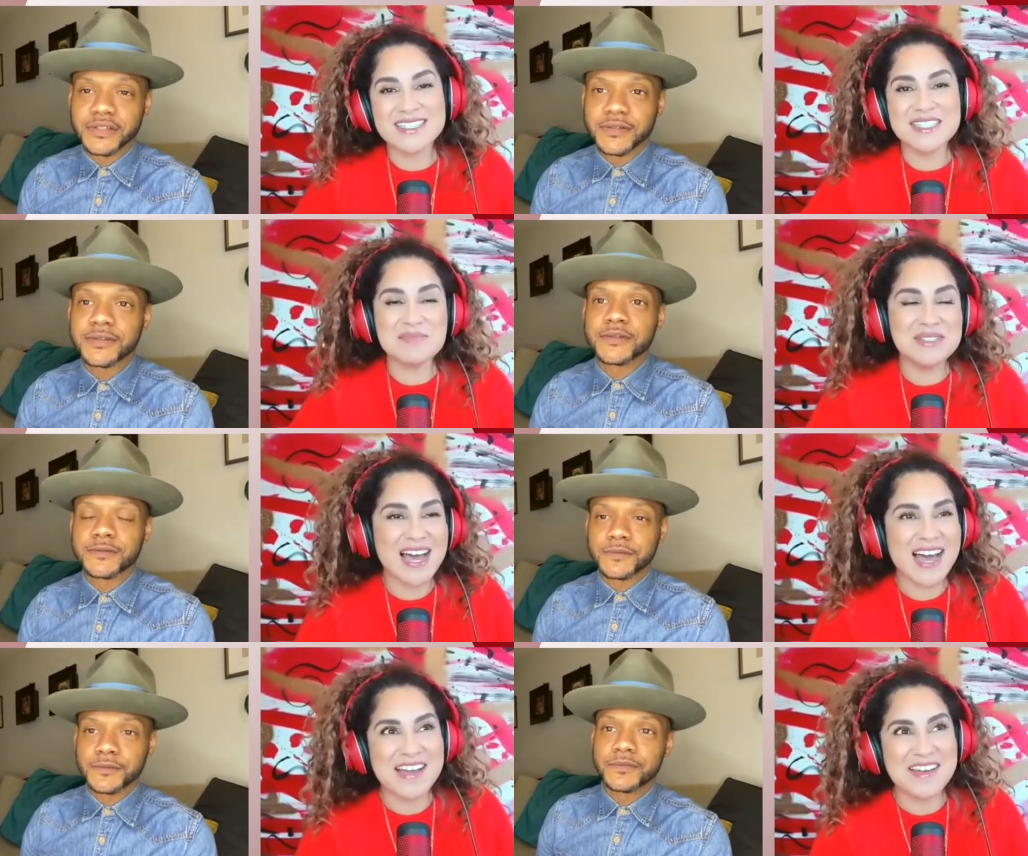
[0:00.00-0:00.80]
Speaker 1: deep
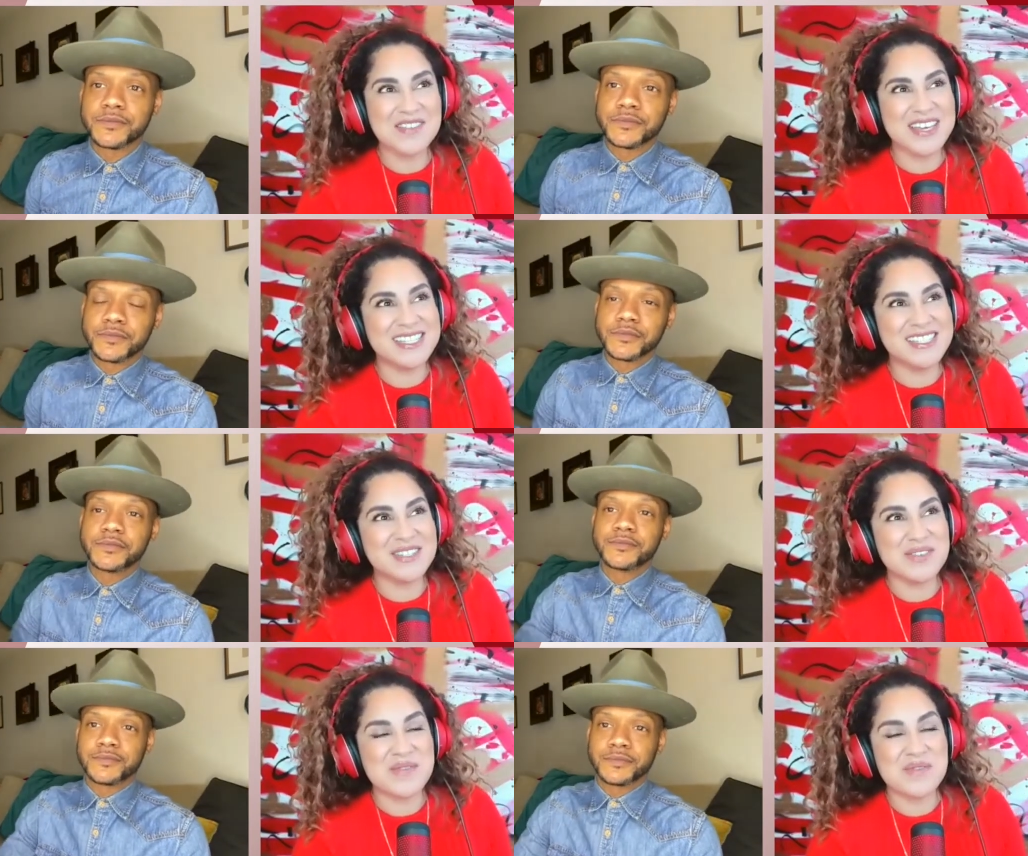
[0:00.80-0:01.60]
dive
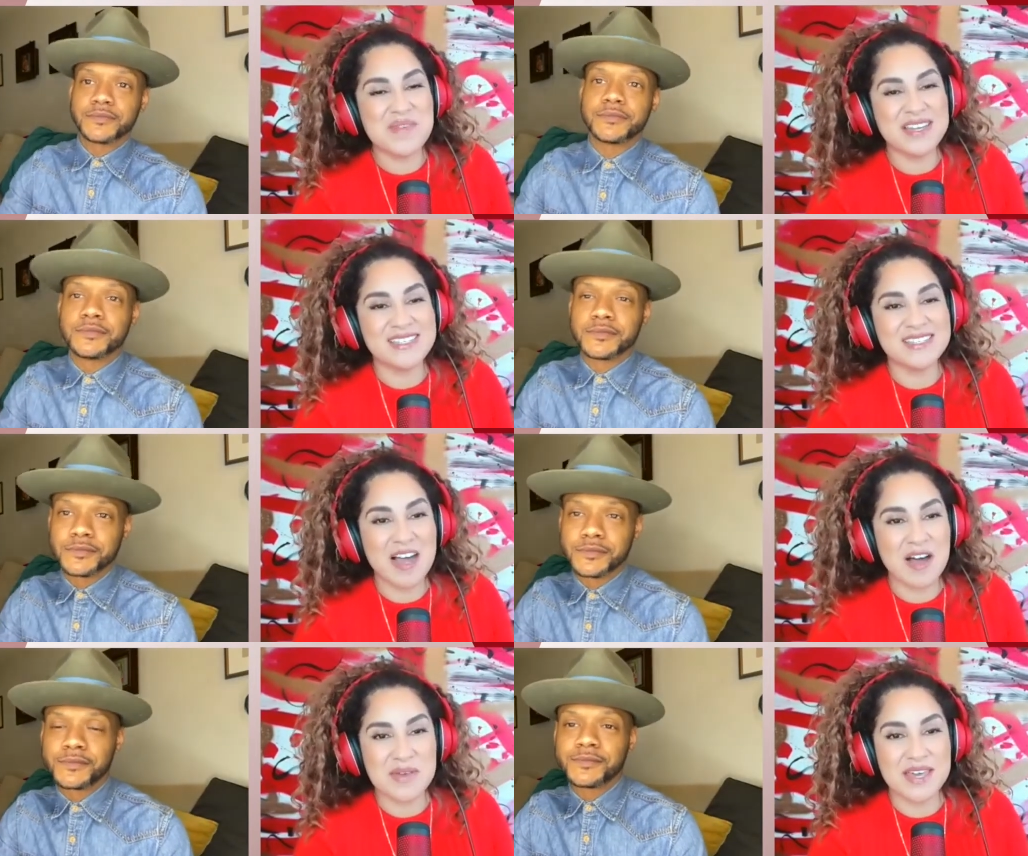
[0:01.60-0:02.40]
into the main
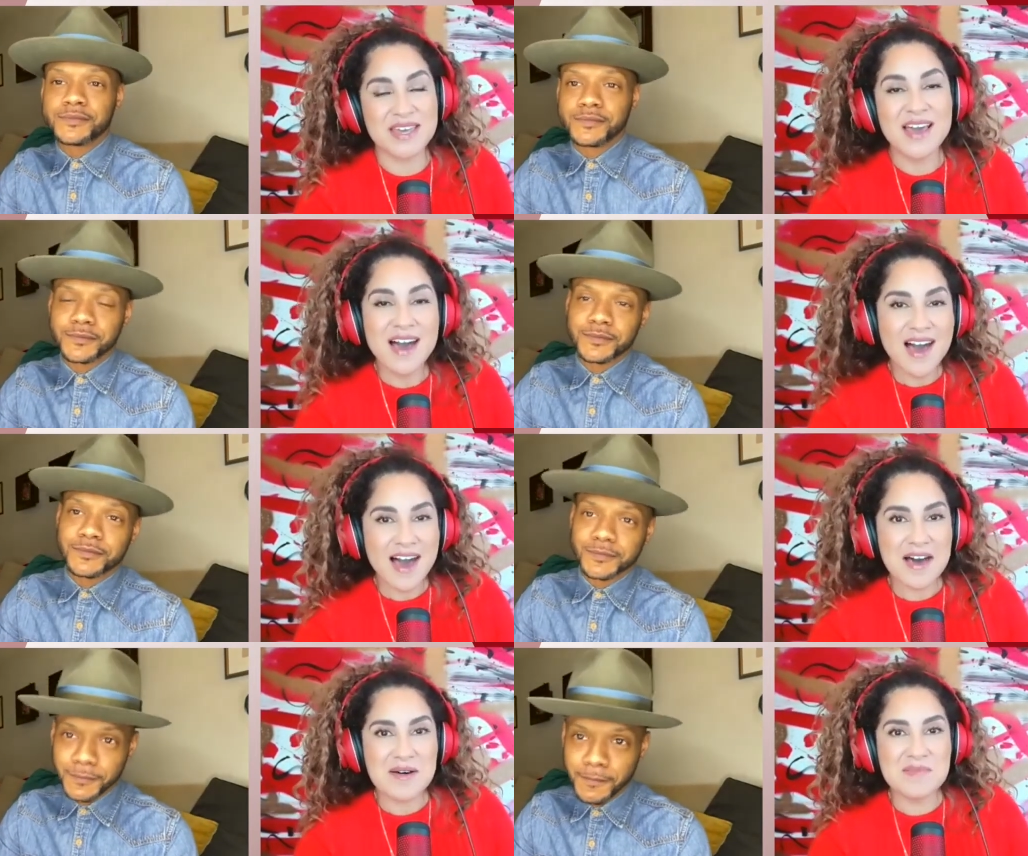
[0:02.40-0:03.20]
topic.
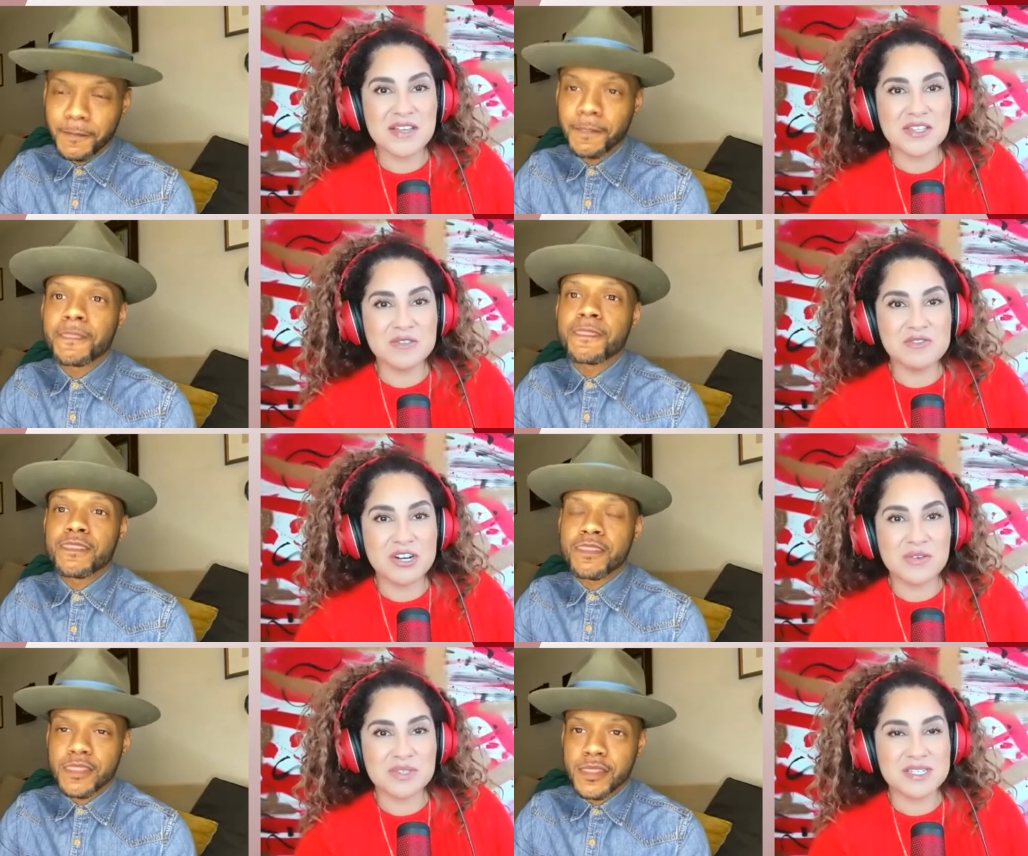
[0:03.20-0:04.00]
Um, now that you've
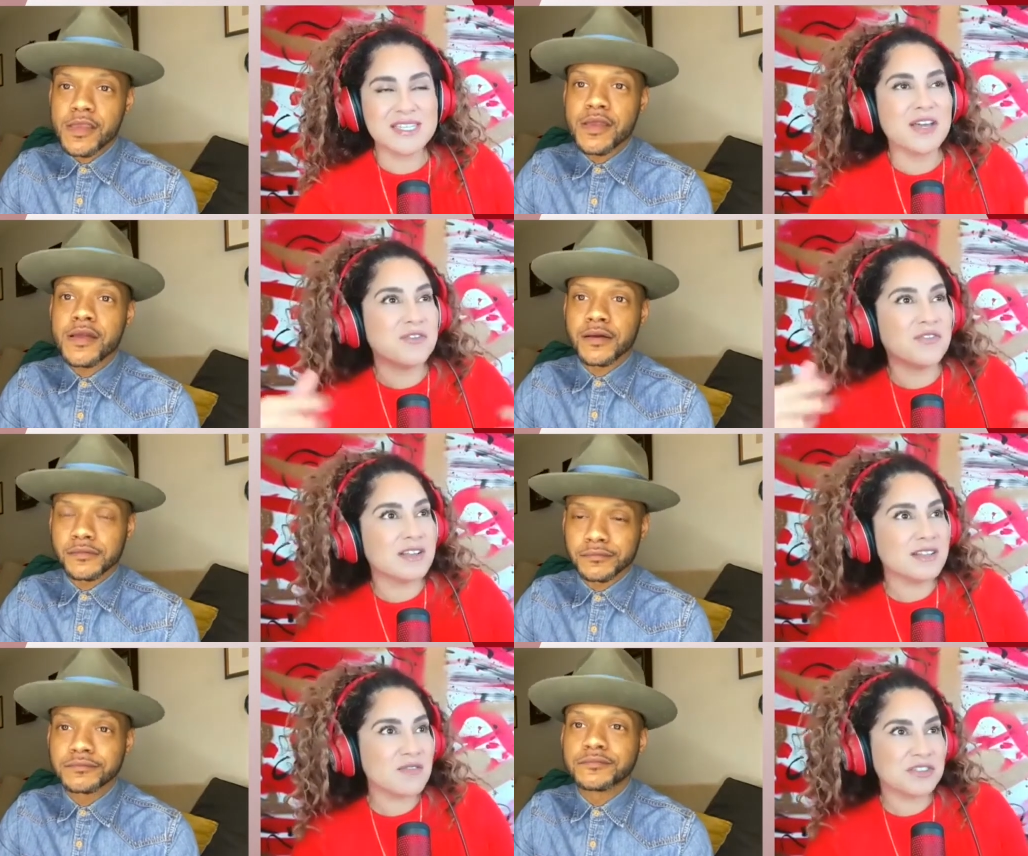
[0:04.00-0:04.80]
shared with us how you fell
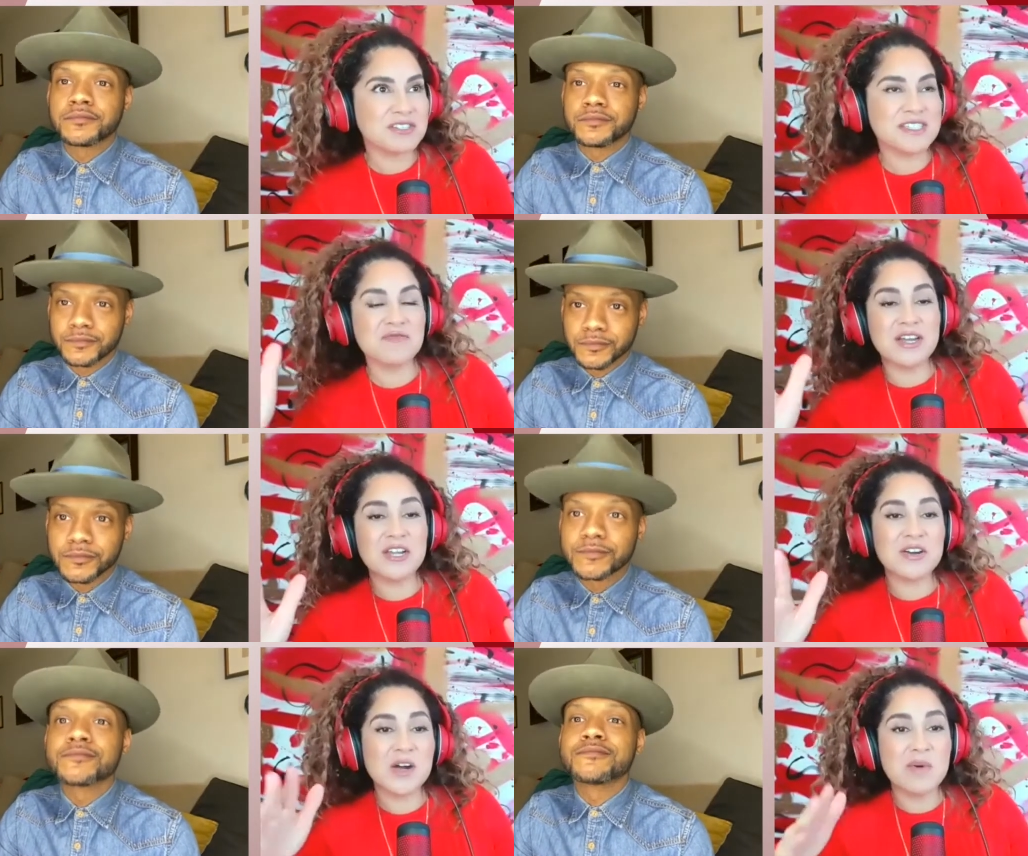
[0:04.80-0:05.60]
in love with yourself, now
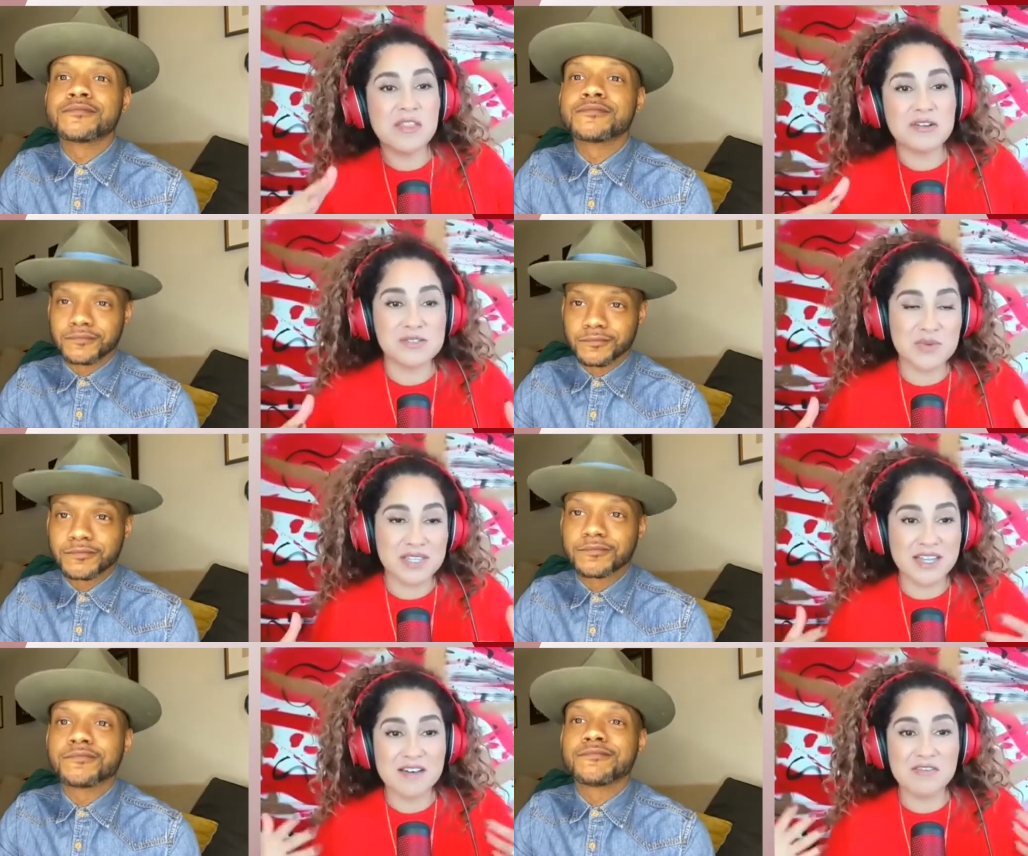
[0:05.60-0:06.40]
you're going to help others
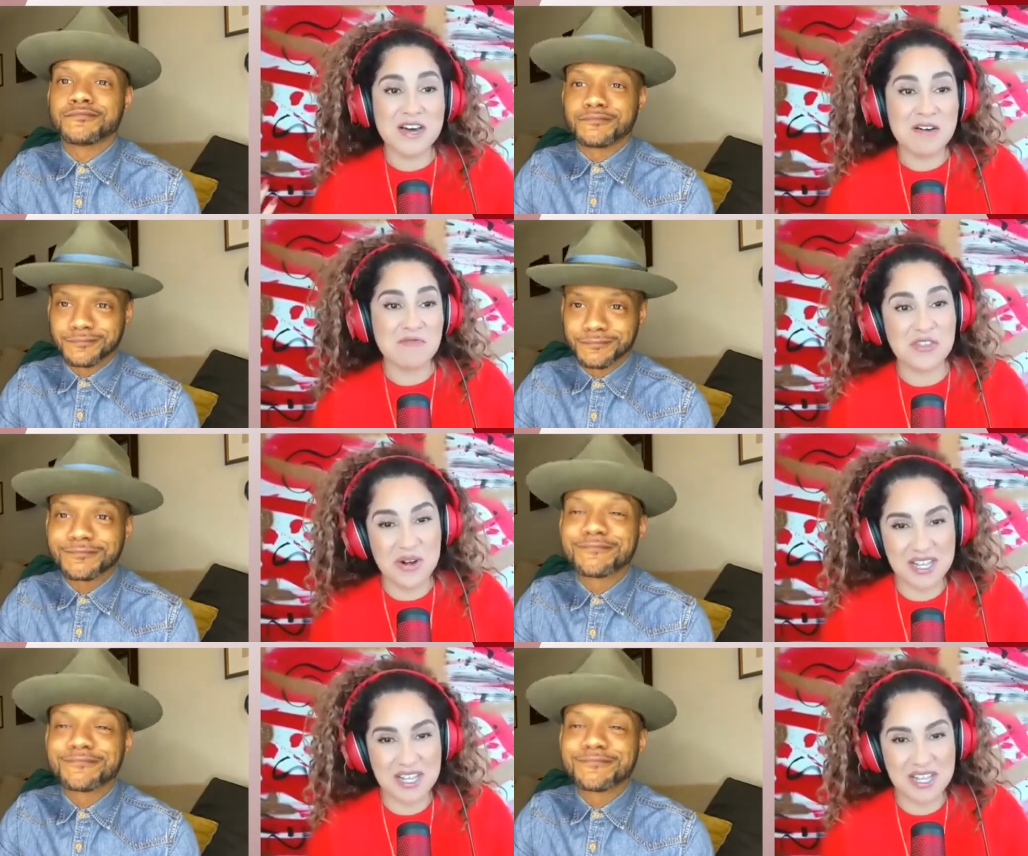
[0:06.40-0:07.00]
with love um, for their